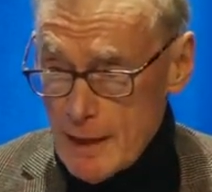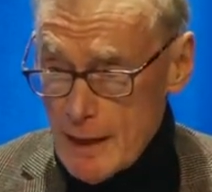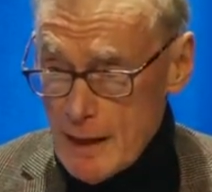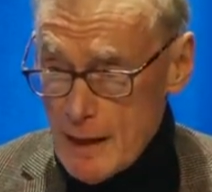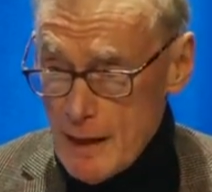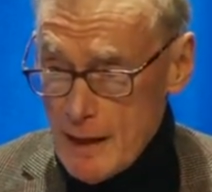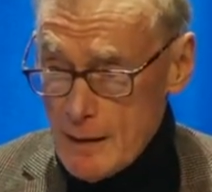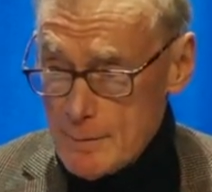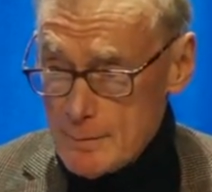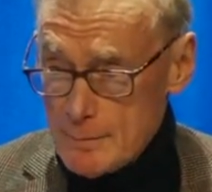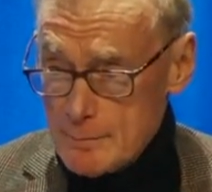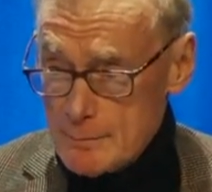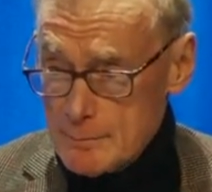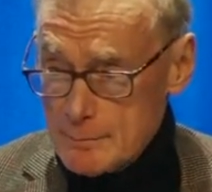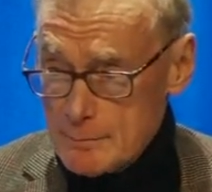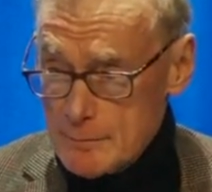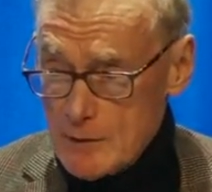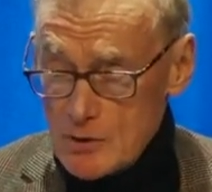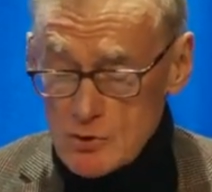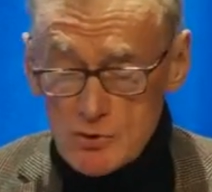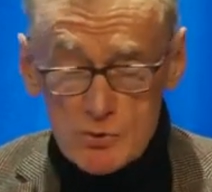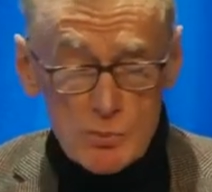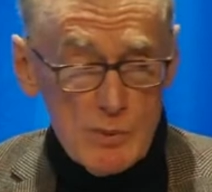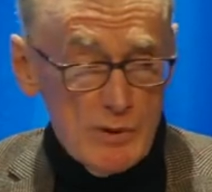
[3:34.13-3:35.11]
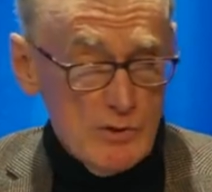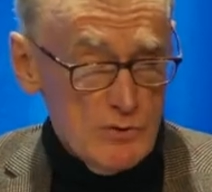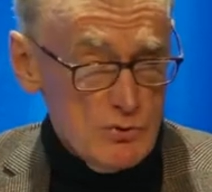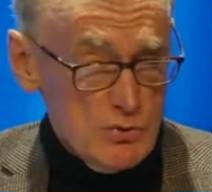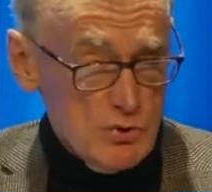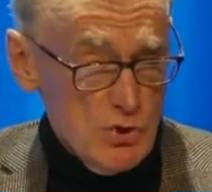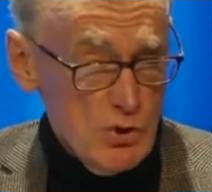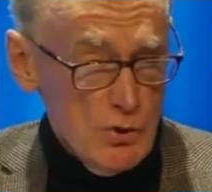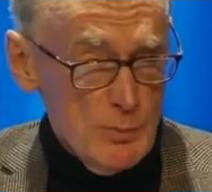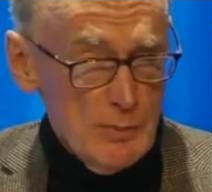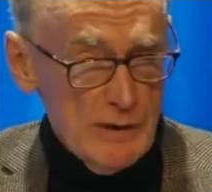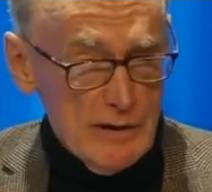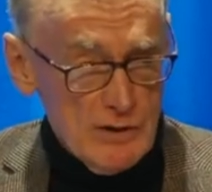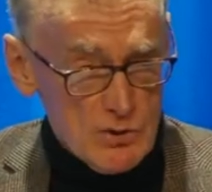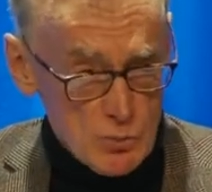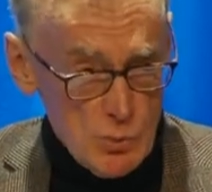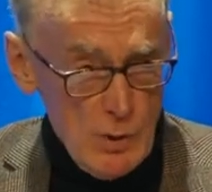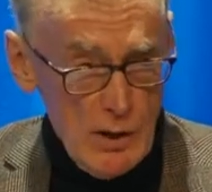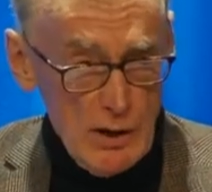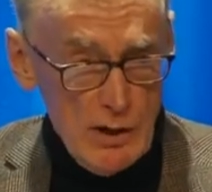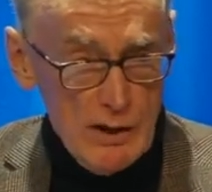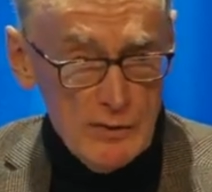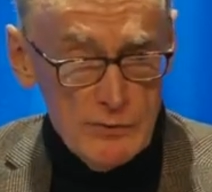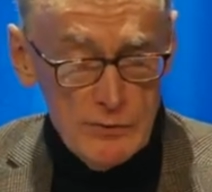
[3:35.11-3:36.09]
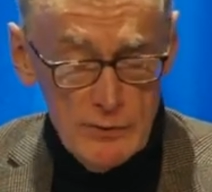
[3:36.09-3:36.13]
um, elsewhere in Germany as
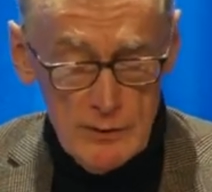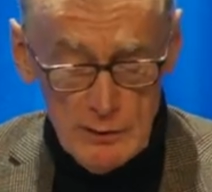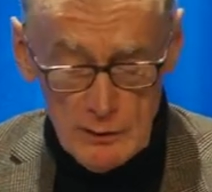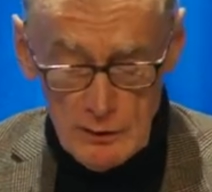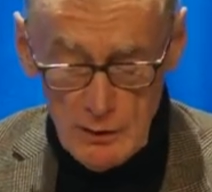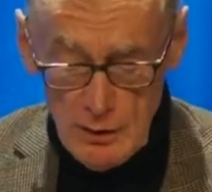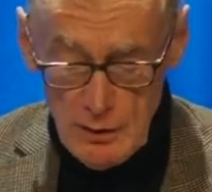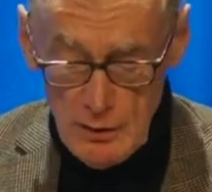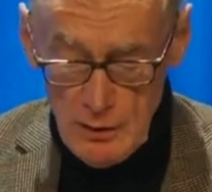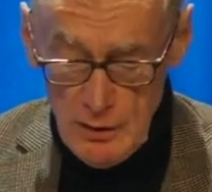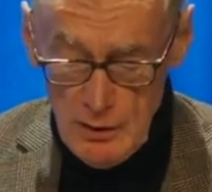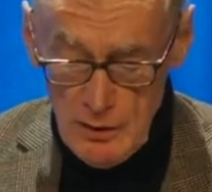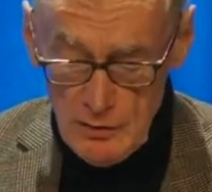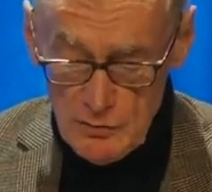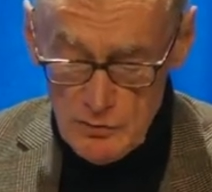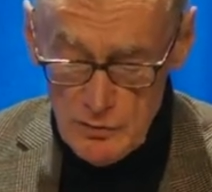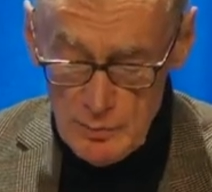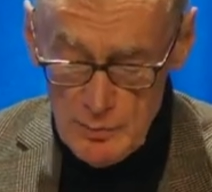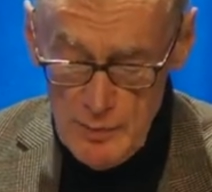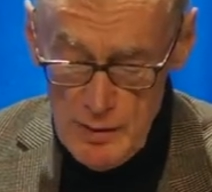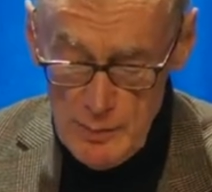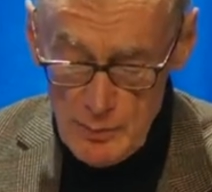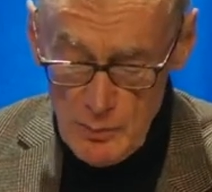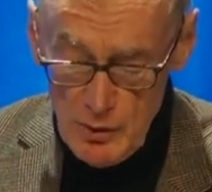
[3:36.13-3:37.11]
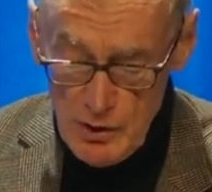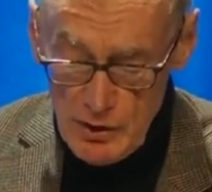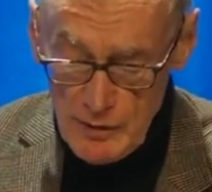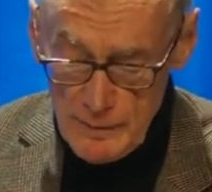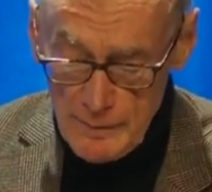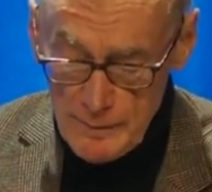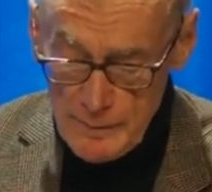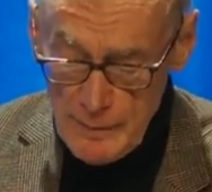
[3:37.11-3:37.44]
well, I think, from memory.